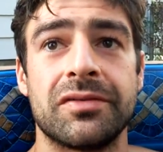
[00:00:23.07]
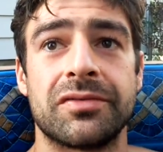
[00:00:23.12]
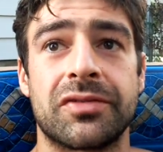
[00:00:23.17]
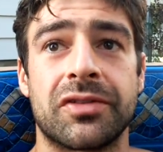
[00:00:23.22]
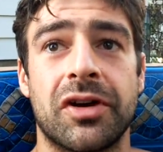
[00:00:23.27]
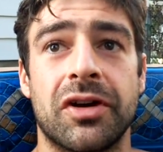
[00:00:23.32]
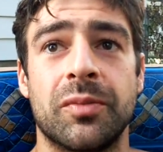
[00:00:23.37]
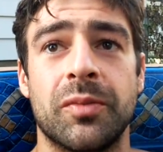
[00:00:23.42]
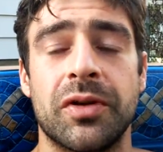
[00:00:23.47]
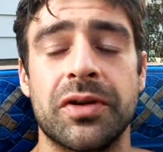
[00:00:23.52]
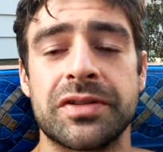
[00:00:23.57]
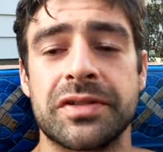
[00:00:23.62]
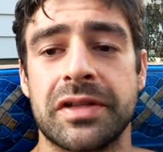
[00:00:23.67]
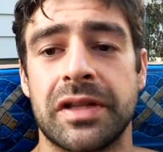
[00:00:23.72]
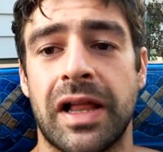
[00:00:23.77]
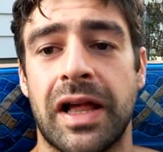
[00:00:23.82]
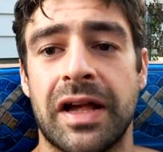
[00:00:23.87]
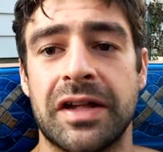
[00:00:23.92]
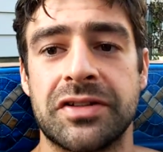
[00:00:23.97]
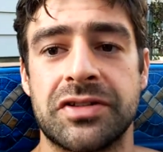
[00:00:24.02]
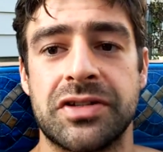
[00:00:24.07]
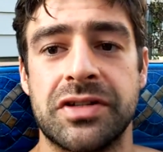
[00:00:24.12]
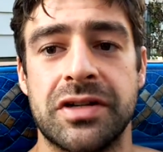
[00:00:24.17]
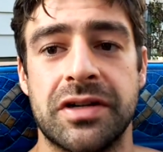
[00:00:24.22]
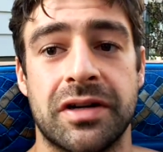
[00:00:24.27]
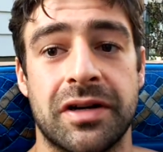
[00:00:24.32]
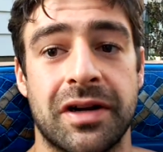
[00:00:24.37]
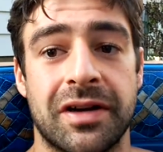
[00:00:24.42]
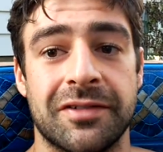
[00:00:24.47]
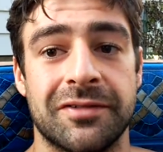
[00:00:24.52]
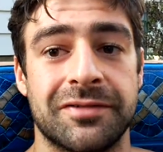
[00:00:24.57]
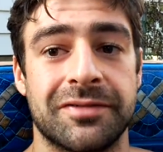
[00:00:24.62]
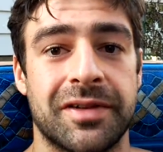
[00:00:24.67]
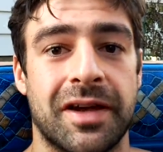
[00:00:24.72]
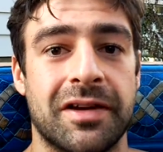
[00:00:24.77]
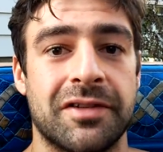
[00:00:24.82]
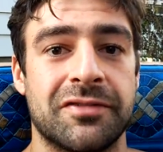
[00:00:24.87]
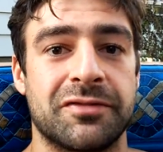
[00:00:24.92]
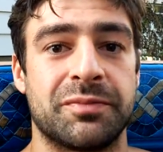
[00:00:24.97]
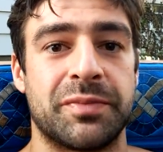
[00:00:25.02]
for almost the last year I've,
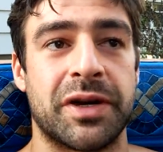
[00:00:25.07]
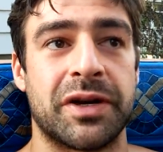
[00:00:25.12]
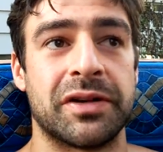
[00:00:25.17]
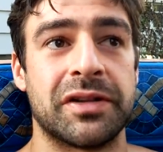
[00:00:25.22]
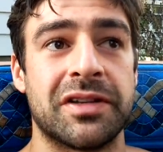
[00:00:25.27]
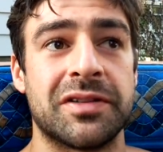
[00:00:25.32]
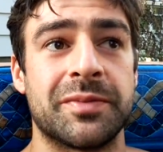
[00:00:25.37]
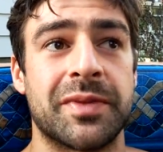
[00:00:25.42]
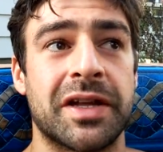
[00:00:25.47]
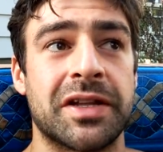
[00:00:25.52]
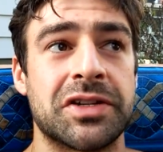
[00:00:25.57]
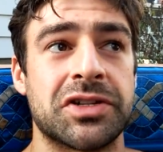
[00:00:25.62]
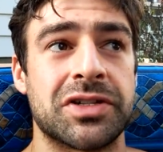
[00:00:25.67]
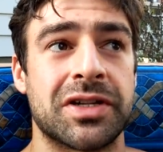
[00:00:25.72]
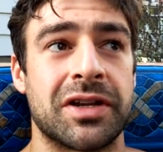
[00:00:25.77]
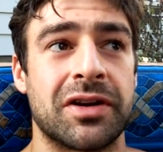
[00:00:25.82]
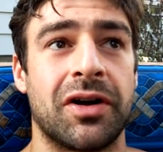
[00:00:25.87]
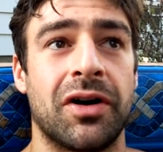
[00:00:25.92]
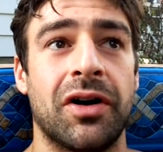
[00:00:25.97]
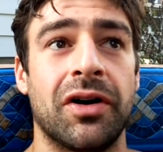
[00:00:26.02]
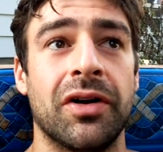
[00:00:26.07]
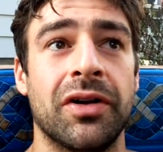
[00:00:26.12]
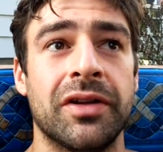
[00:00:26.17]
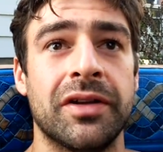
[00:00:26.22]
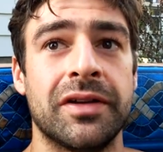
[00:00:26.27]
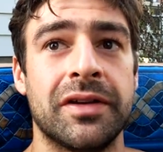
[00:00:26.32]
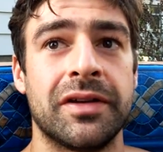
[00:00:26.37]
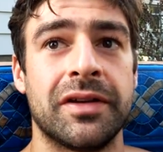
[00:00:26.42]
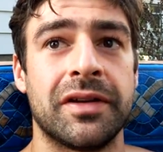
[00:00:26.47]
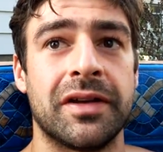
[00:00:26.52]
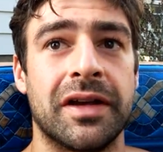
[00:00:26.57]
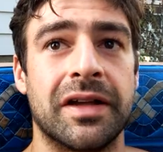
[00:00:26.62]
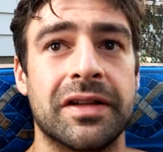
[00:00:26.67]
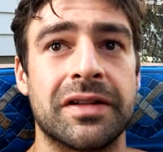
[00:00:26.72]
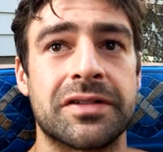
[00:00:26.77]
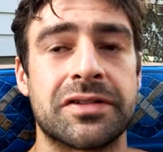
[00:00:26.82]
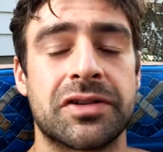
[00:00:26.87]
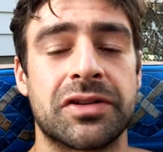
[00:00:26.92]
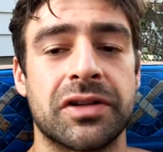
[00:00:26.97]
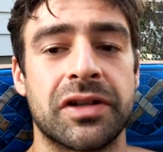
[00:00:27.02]
I've barely benched at all,
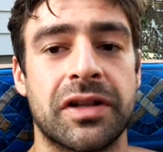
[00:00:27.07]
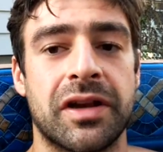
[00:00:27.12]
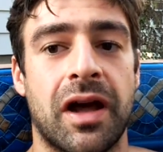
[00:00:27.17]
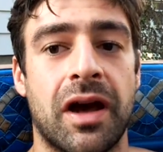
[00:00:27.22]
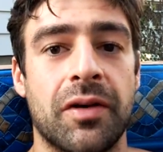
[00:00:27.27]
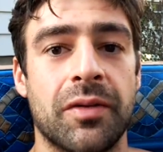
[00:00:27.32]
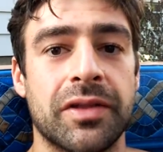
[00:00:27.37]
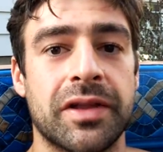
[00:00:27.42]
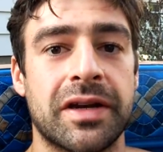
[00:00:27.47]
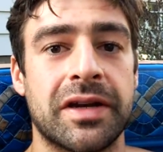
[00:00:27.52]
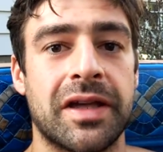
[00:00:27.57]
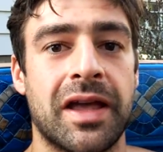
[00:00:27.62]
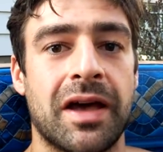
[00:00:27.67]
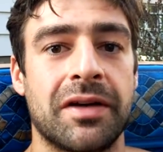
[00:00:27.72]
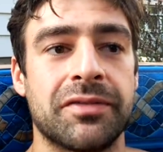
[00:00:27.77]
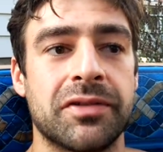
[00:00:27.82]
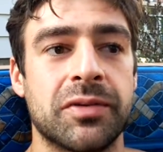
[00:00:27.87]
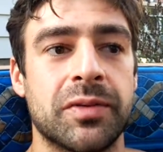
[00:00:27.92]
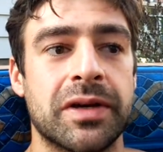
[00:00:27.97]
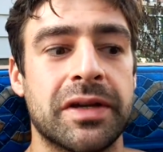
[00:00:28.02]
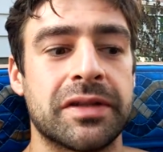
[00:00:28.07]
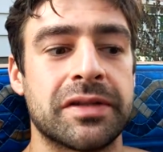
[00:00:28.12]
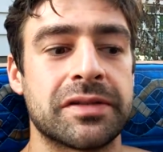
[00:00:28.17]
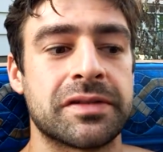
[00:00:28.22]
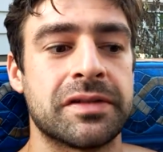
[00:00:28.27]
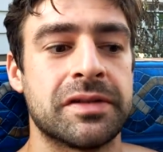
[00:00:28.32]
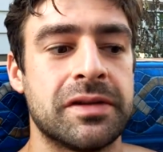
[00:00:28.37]
and certainly not with any heavyweights.